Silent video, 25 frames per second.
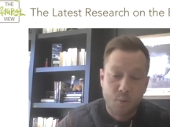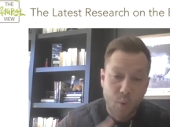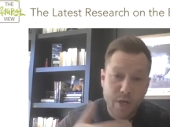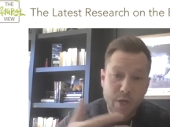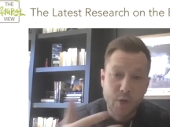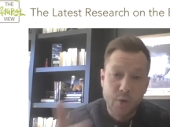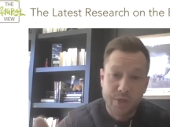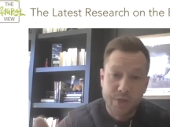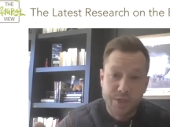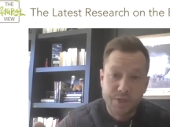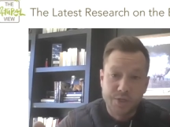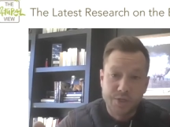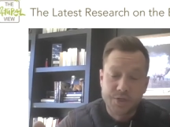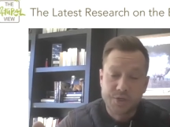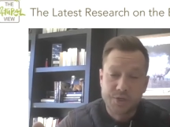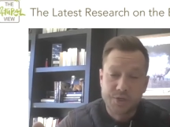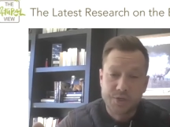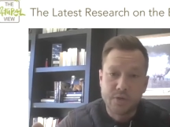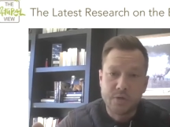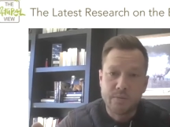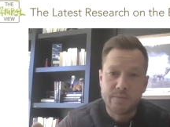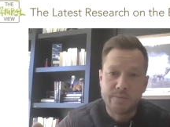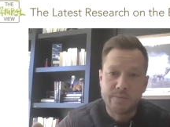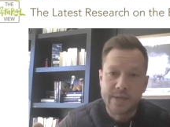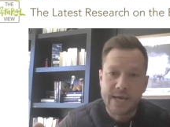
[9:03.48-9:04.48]
you
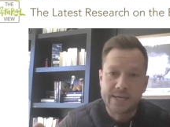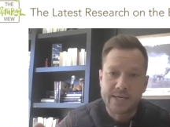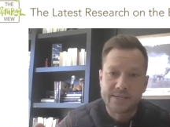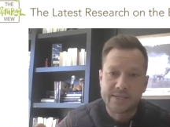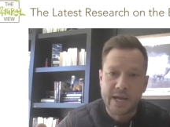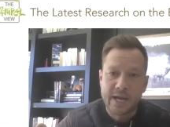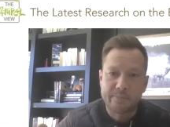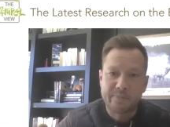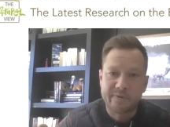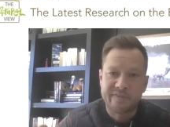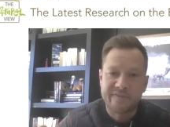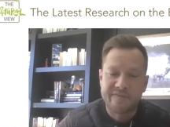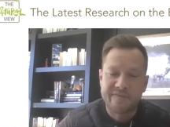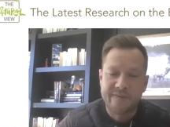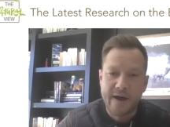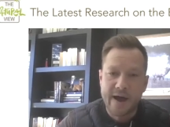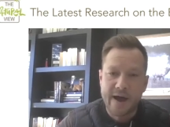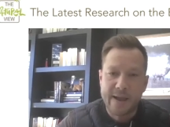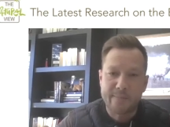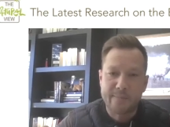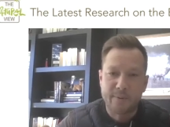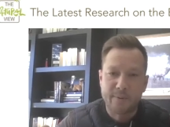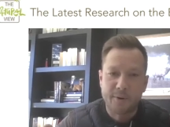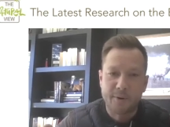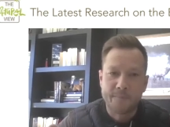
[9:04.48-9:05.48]
consume that type of
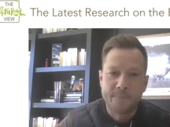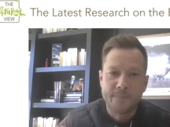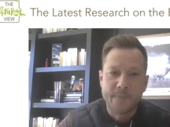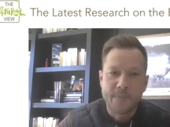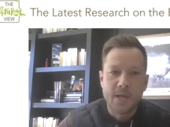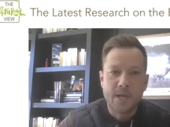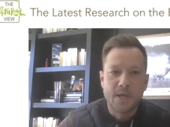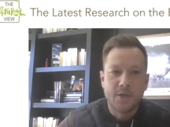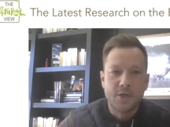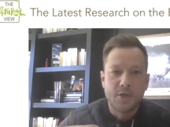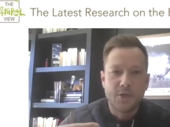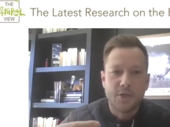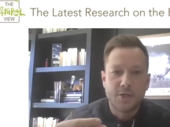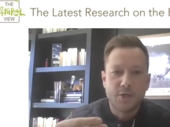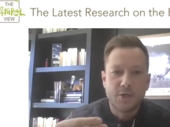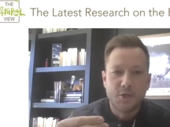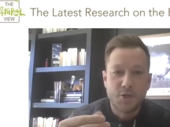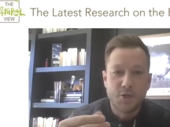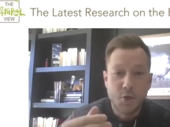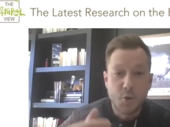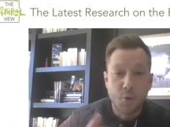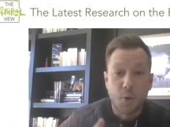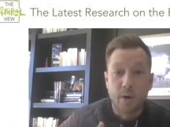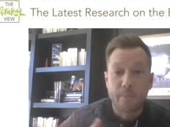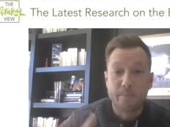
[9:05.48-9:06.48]
fiber,
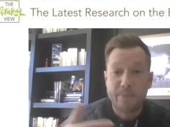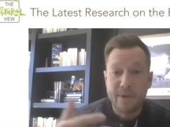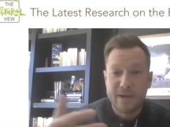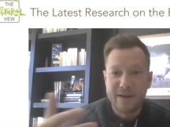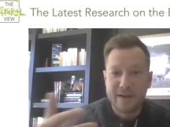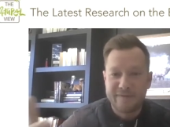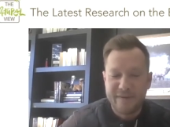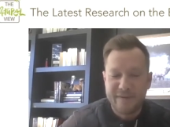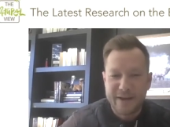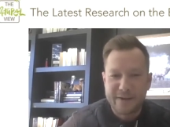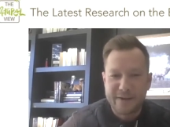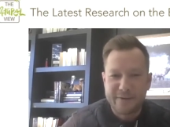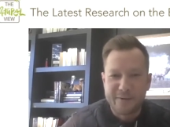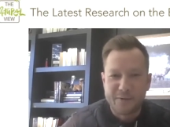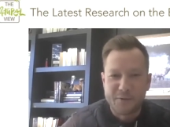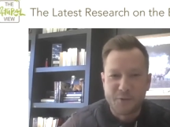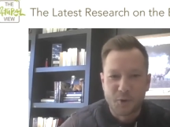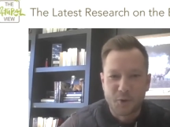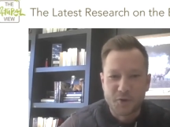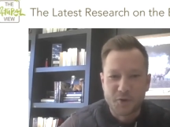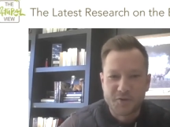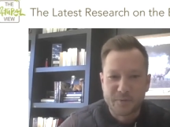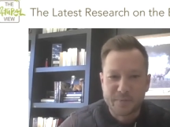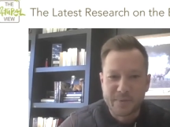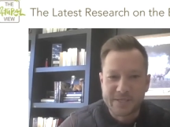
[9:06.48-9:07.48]
you are benefiting, of
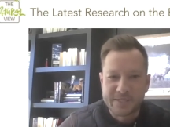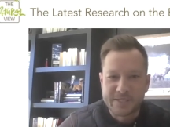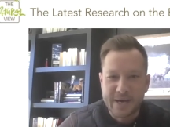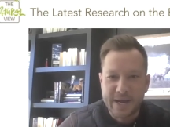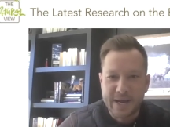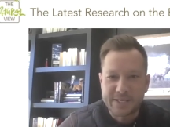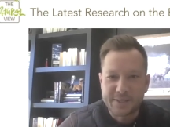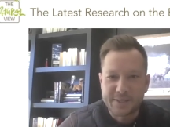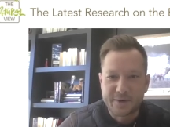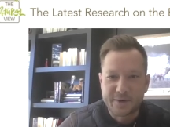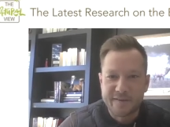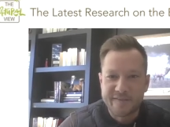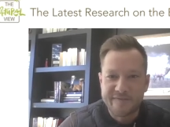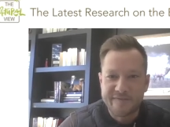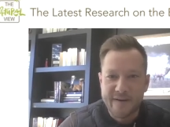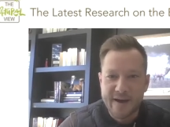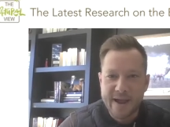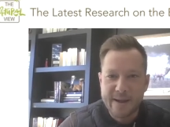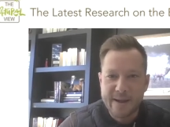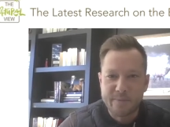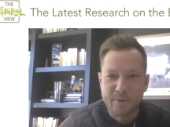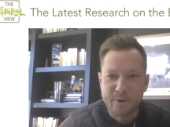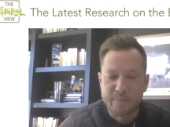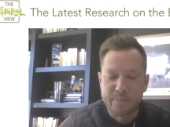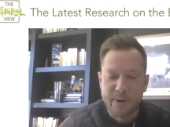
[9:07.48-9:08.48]
course, from the dietary
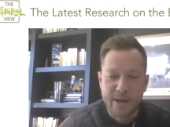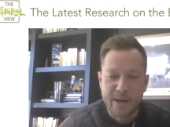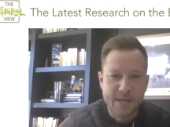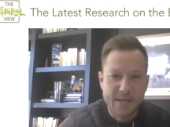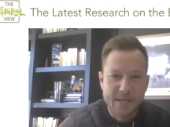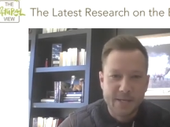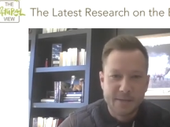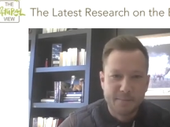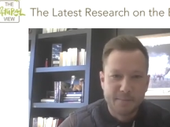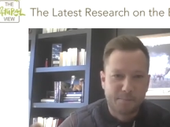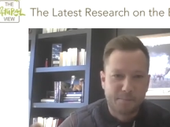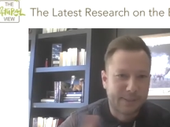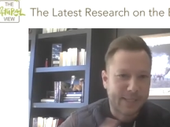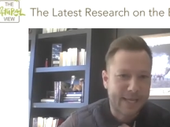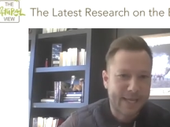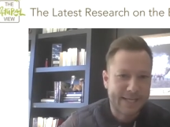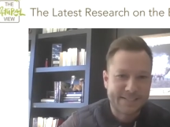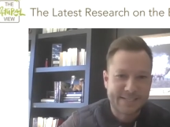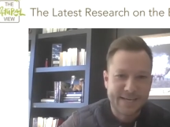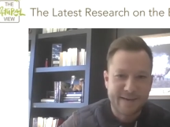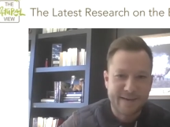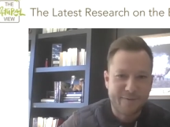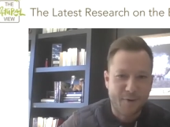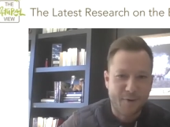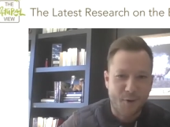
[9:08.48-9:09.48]
fiber, but
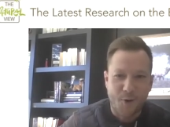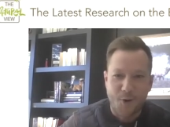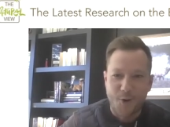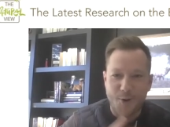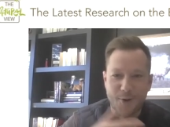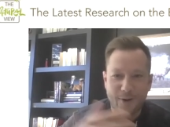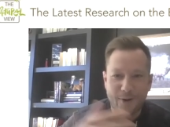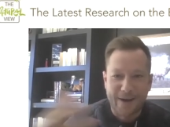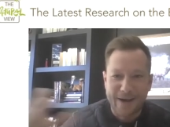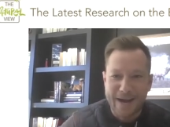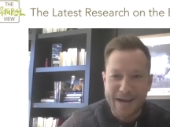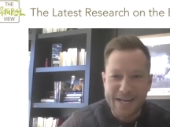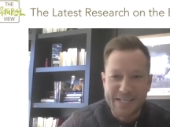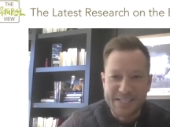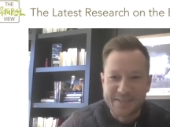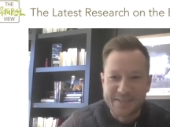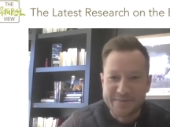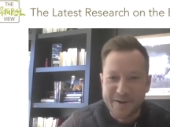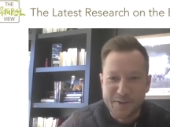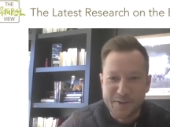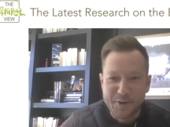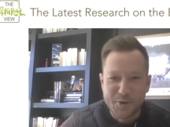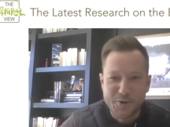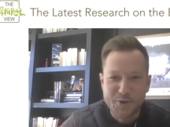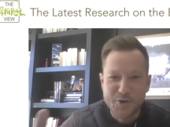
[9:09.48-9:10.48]
plants have all kinds of
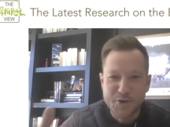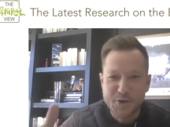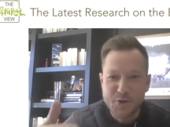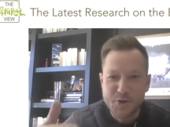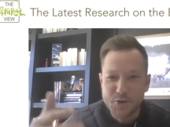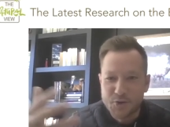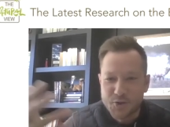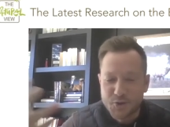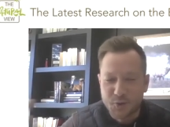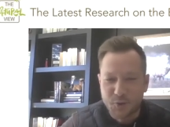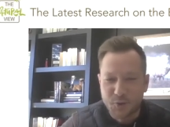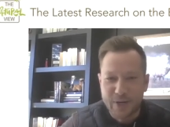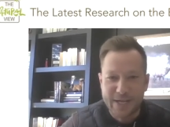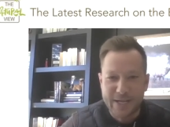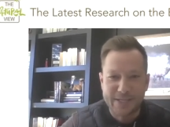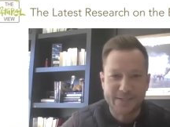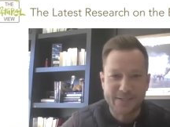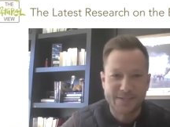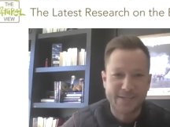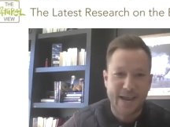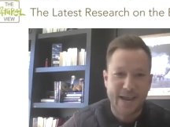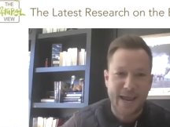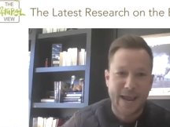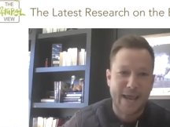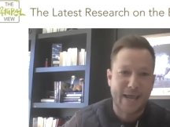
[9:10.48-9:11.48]
other
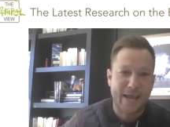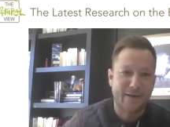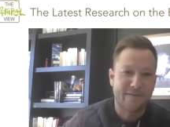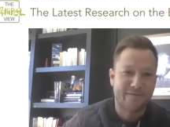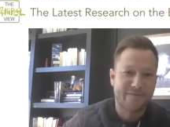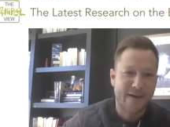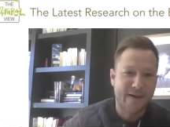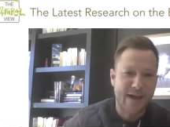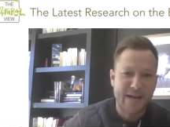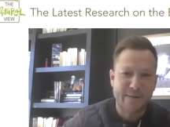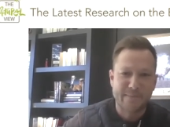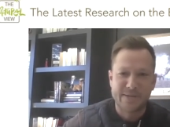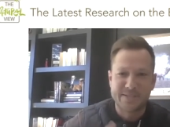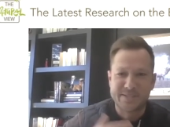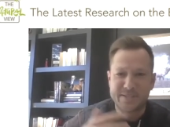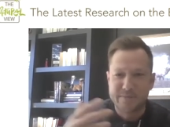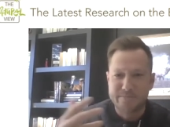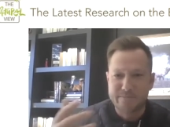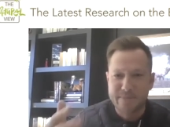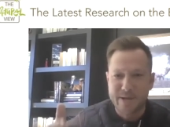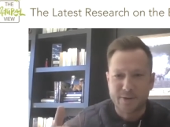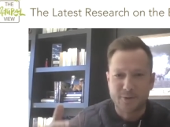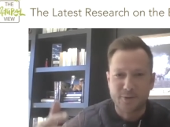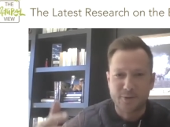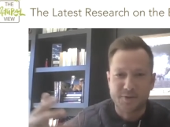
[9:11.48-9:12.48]
nutrients and vitamins
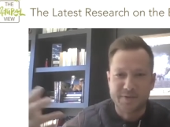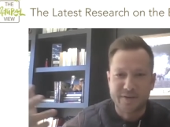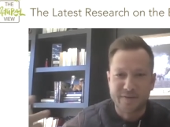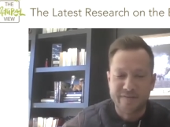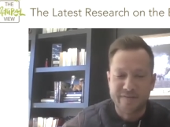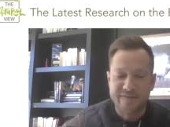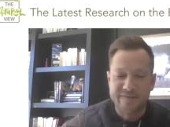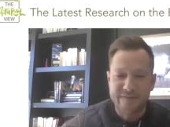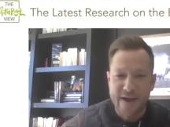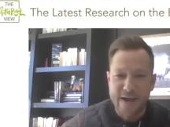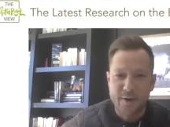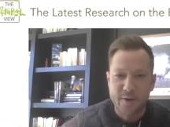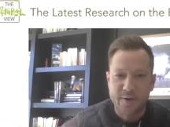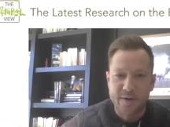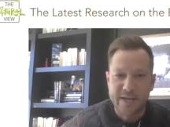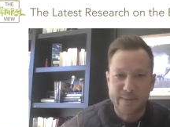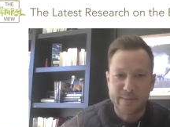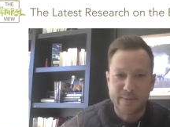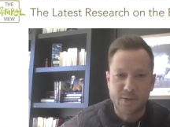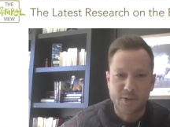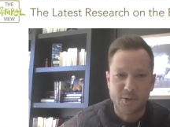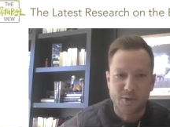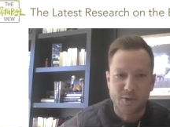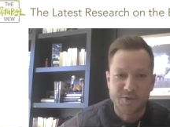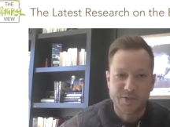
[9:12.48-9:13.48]
and minerals and
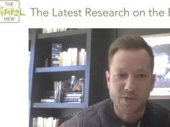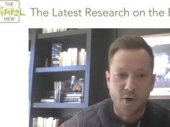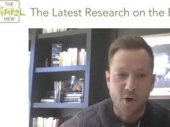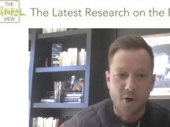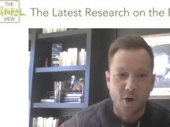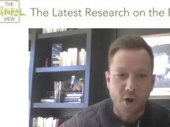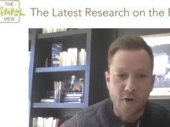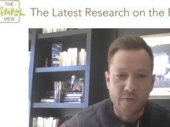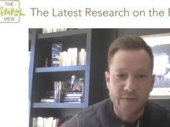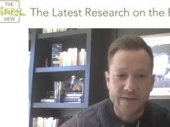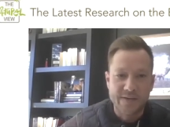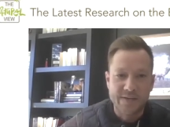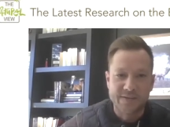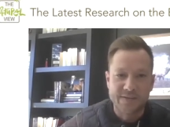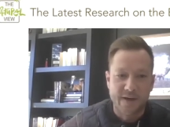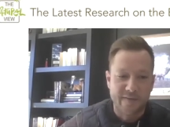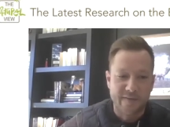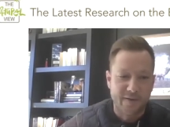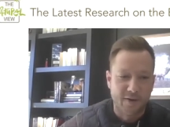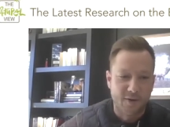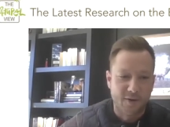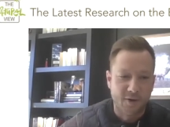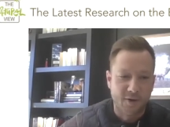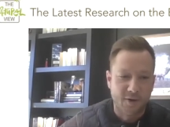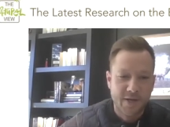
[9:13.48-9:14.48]
phytochemicals and all these
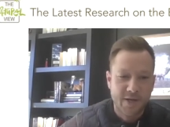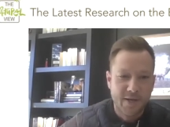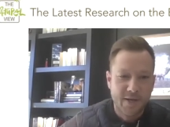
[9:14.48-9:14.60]
other